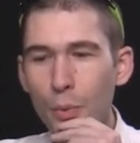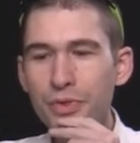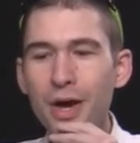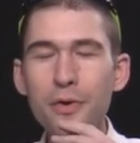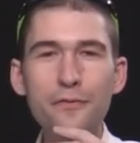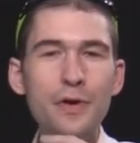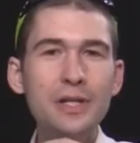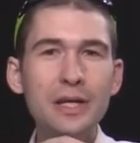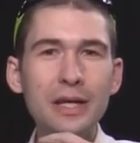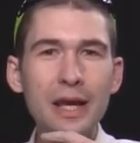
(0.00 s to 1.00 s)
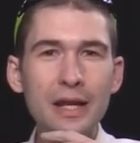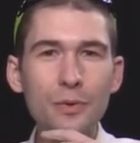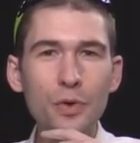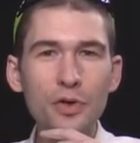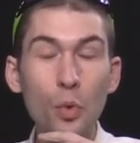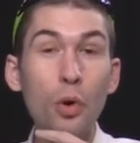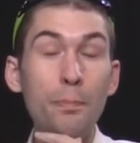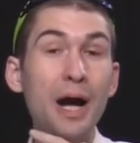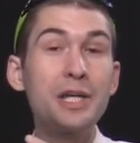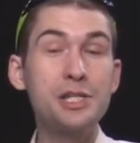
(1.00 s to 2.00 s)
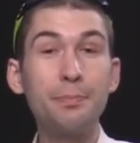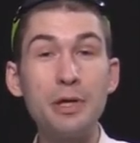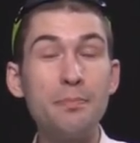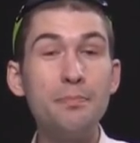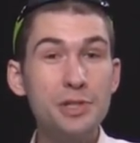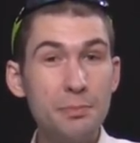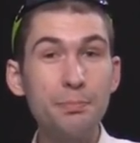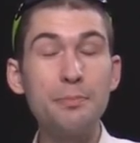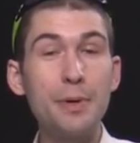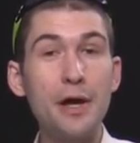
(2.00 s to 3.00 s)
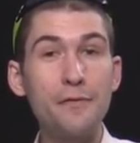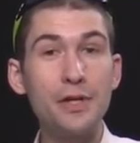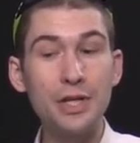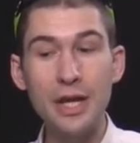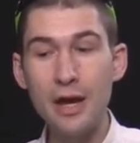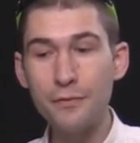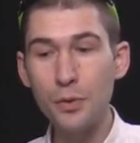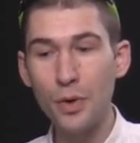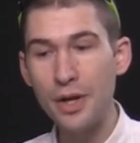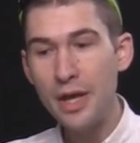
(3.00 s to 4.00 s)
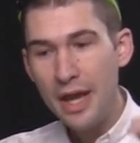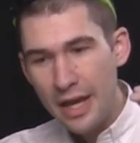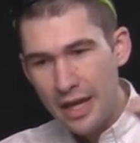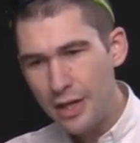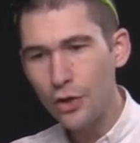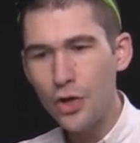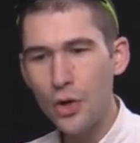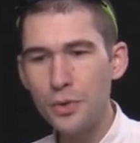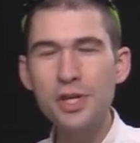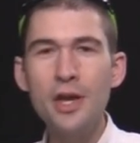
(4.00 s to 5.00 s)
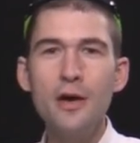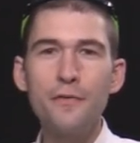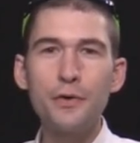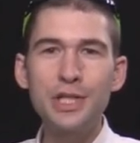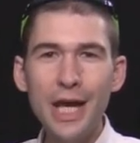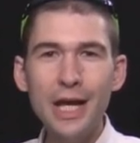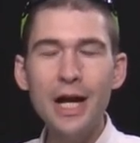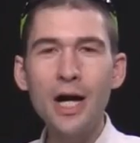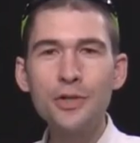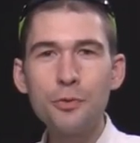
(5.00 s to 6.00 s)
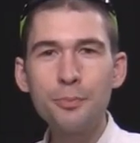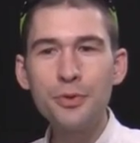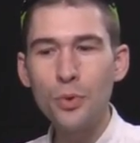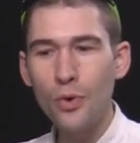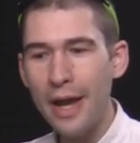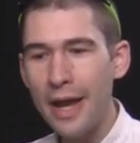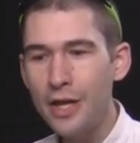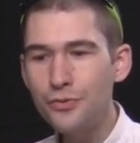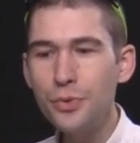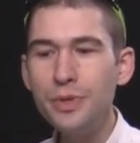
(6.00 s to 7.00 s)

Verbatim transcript: without offending anyone, or possibly simply by offending everyone. Here goes. For tech entrepreneur Andrew